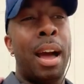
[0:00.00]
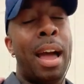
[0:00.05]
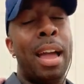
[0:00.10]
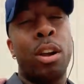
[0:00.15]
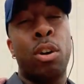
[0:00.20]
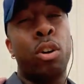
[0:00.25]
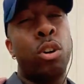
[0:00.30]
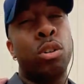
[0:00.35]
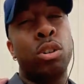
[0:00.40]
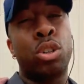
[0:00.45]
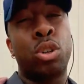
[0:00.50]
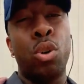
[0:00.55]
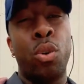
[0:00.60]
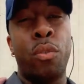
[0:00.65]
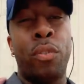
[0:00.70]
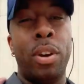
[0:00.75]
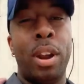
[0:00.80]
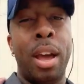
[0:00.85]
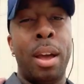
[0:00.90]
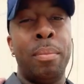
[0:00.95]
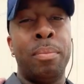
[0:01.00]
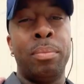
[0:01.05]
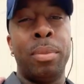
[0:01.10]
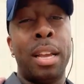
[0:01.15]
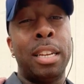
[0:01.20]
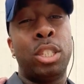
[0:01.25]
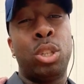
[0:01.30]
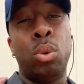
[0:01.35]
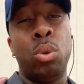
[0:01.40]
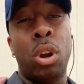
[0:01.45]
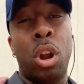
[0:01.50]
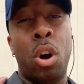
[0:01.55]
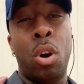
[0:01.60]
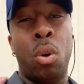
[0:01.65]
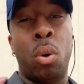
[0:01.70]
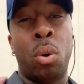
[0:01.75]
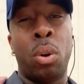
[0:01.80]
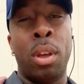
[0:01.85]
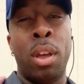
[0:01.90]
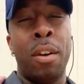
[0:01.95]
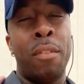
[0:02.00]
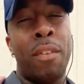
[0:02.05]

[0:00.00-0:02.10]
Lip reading: I ain't going to go to school for that. That's too long.